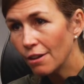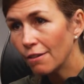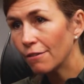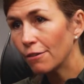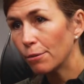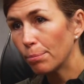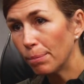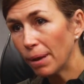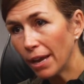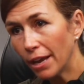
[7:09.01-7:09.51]

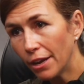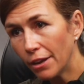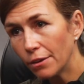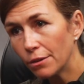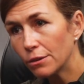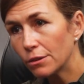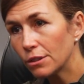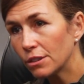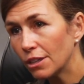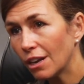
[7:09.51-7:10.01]
for
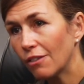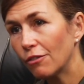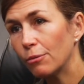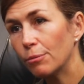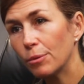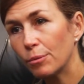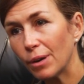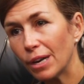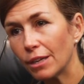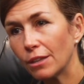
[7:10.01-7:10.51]
payers,
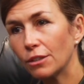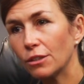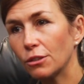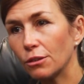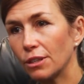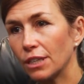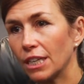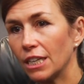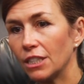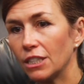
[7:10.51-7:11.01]
government,
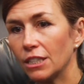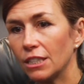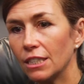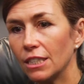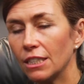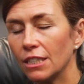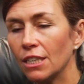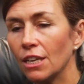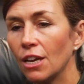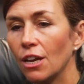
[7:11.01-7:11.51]
regulatory
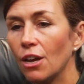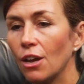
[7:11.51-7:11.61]
agencies,